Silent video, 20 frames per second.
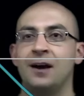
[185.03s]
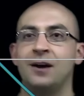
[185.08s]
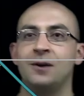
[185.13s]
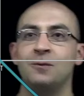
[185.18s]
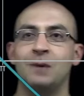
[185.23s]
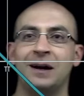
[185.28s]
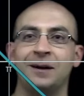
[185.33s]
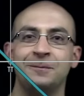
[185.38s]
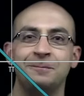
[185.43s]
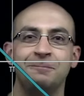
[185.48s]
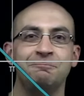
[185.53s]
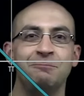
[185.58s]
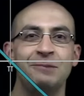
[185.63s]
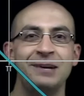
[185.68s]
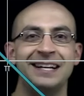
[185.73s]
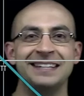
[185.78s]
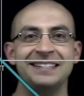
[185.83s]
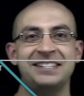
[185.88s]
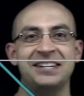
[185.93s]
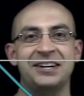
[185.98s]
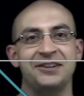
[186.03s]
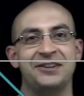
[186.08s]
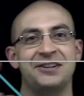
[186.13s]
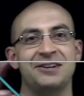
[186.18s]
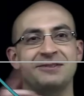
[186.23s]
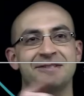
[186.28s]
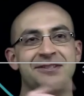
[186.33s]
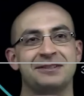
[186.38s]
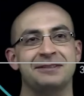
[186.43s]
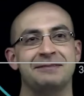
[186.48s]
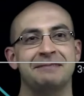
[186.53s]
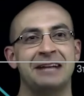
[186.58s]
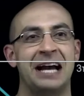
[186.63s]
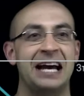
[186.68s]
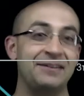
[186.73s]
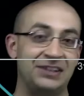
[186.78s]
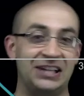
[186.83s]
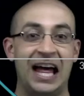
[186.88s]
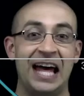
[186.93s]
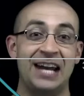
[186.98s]
Well, we can tell that there's kind
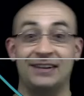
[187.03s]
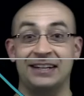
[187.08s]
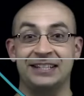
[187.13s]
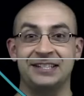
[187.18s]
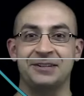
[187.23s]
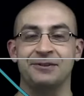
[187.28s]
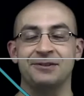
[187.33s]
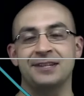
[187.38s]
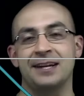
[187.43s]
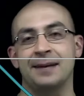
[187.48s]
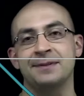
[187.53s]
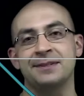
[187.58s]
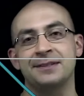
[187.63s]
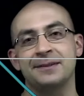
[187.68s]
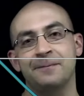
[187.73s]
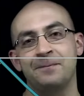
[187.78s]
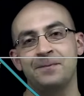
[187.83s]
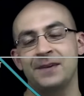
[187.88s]
of a lot of x-intercepts.